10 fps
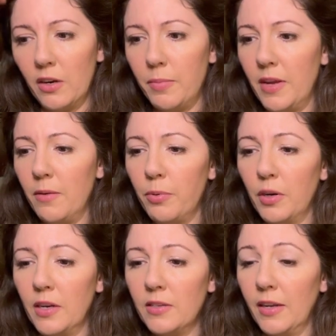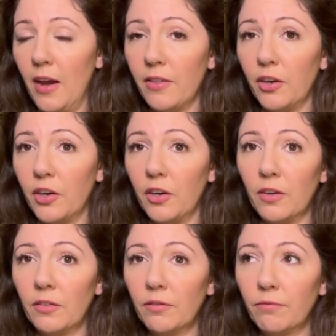to be putting
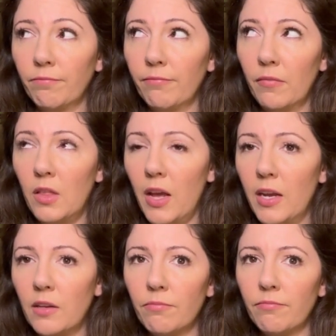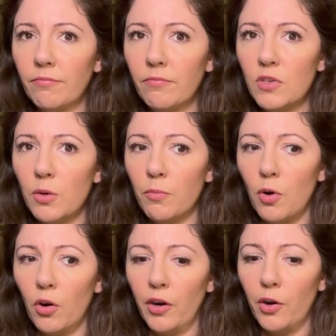together like
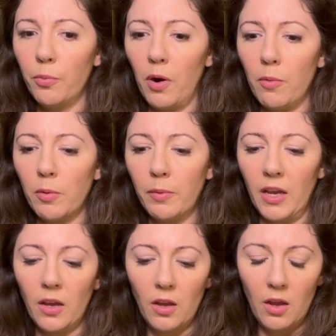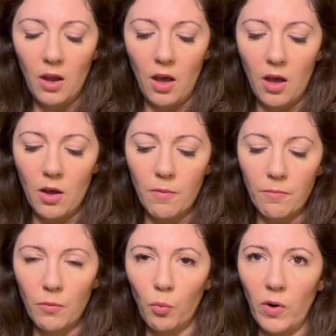tomorrow probably um,
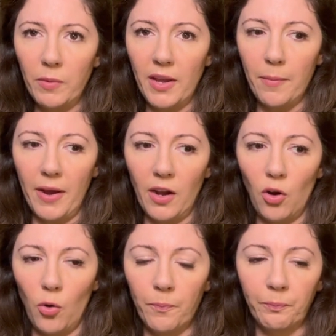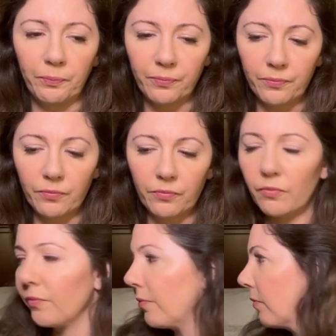when we get back home.
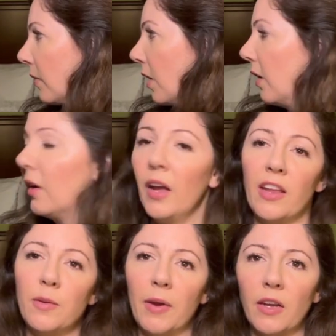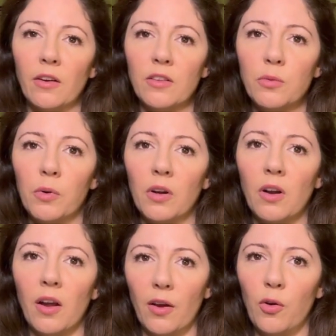And you may notice we're
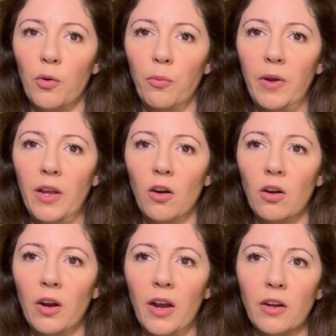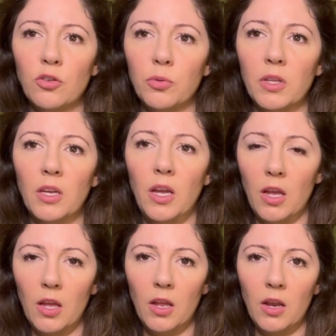not at home. We are actually
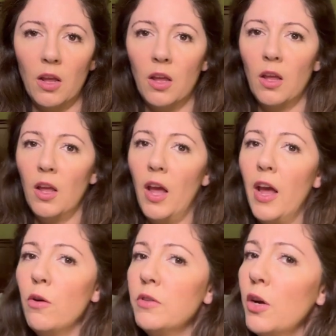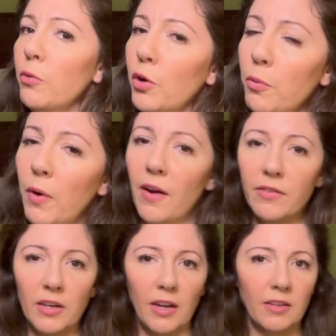in a hotel room. I have
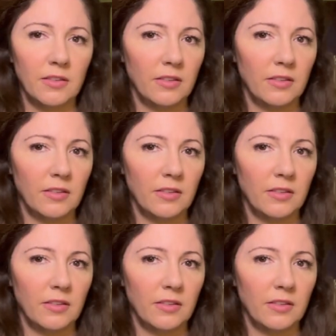the nice